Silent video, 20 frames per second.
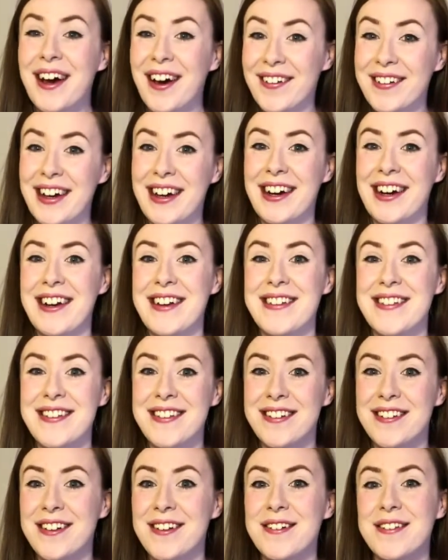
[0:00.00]
Okay guys,
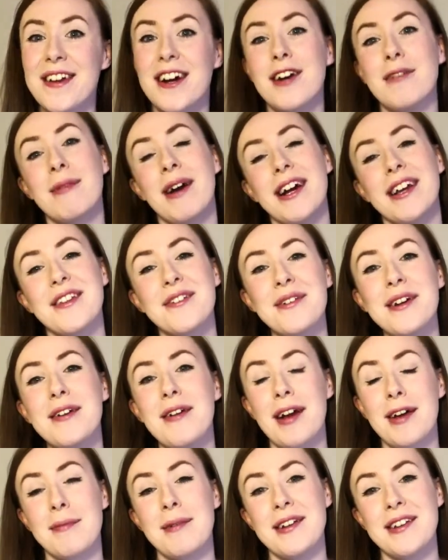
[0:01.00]
so those are my three
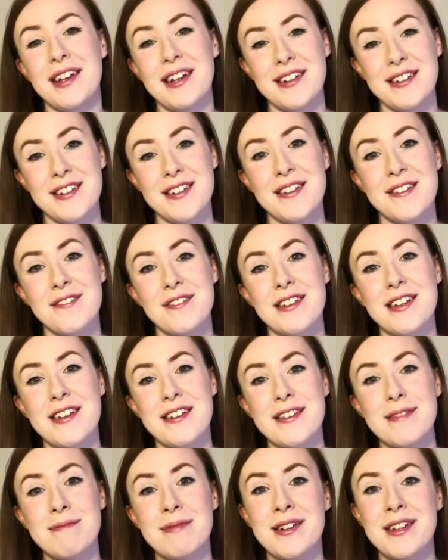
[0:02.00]
recommendations for
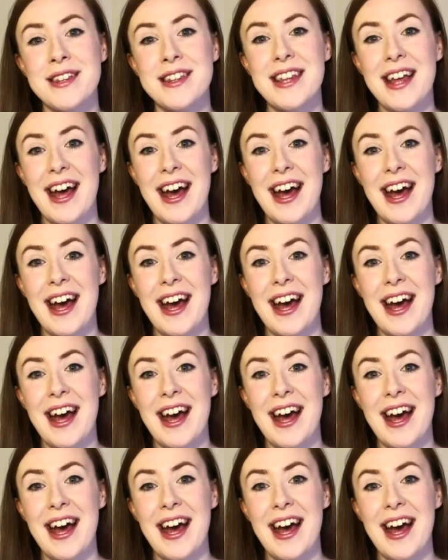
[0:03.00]
this month.